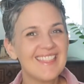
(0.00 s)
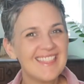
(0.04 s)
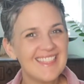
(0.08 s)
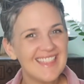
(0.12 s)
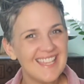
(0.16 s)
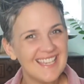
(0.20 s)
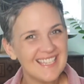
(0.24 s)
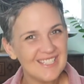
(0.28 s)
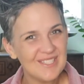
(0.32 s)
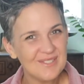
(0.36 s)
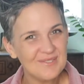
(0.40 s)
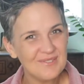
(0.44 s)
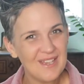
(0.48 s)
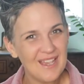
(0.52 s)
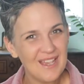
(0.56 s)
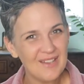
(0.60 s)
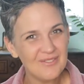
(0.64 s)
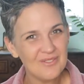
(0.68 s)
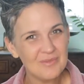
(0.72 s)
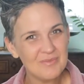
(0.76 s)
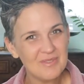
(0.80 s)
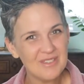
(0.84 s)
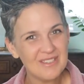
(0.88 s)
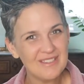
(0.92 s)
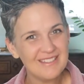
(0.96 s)
Thanks for
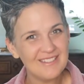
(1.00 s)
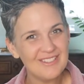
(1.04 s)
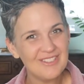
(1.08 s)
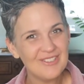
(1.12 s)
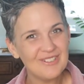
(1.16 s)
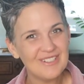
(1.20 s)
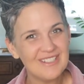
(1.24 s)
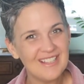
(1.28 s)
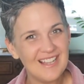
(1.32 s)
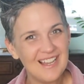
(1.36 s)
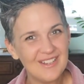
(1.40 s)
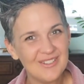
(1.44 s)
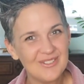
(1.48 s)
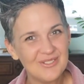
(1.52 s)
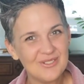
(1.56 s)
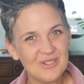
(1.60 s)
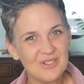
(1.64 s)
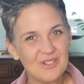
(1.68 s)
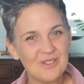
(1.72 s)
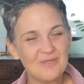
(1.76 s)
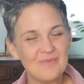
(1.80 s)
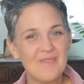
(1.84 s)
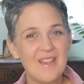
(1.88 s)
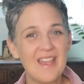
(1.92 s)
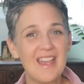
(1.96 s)
having me in your
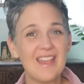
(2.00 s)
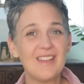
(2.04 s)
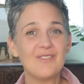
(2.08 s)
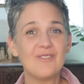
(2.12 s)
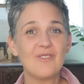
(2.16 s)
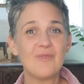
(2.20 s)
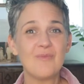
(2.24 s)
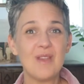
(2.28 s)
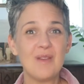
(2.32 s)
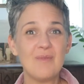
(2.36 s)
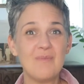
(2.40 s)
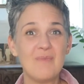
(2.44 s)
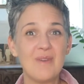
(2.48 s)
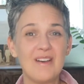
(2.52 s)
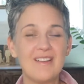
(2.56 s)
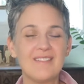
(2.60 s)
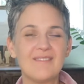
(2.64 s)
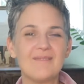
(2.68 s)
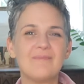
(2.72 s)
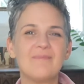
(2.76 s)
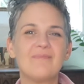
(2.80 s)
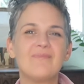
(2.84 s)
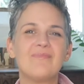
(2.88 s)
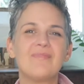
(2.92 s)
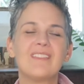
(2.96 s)
classroom, and remember,
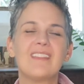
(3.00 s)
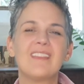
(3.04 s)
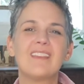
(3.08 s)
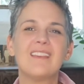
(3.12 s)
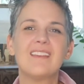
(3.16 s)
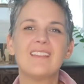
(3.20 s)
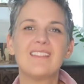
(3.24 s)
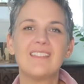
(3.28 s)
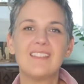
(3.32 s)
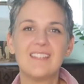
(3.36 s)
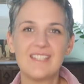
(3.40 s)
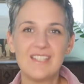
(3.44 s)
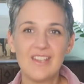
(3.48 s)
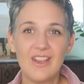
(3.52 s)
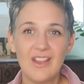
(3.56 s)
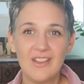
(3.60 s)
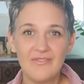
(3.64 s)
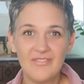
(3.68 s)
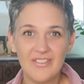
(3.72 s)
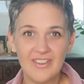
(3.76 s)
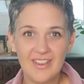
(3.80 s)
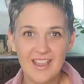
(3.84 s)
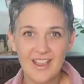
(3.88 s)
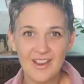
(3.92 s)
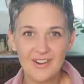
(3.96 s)
the time
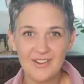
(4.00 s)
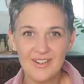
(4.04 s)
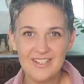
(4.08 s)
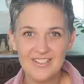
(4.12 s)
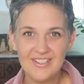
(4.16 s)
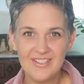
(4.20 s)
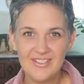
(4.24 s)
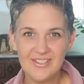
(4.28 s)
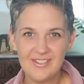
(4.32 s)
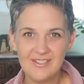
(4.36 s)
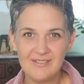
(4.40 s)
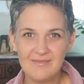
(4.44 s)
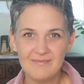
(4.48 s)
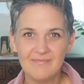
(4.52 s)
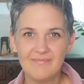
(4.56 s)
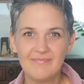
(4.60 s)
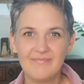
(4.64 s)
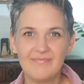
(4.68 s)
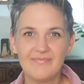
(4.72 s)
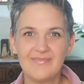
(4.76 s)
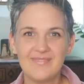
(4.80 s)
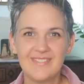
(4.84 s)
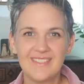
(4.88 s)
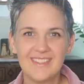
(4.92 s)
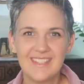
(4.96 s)
for courage
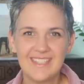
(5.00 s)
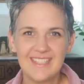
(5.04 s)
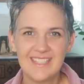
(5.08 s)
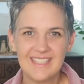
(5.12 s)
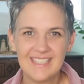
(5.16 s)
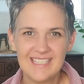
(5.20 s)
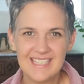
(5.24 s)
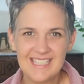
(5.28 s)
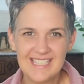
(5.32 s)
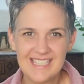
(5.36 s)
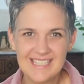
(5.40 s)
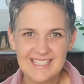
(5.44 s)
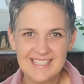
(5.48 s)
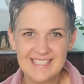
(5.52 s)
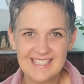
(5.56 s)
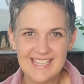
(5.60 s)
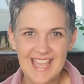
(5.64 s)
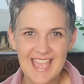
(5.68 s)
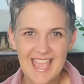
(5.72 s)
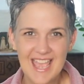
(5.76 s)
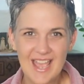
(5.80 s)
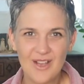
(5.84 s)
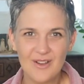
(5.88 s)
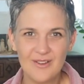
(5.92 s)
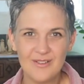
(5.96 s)
is
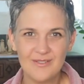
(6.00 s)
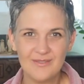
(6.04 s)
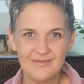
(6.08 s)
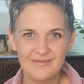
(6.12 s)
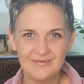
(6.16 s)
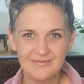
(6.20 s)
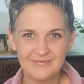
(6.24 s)
now.